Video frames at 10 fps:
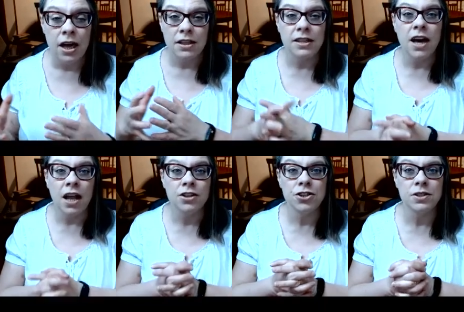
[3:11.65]

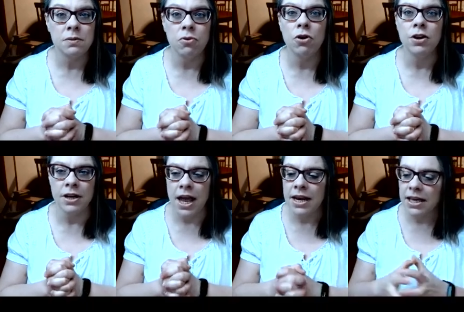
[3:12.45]
Theology is
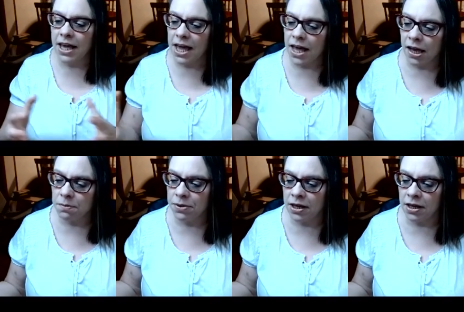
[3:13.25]
important and it can
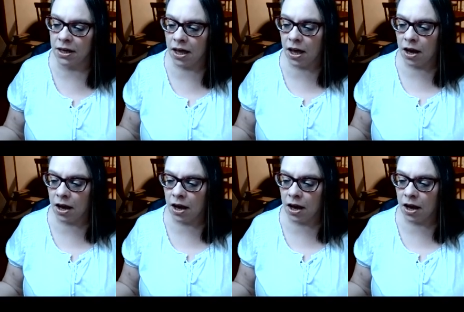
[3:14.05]
be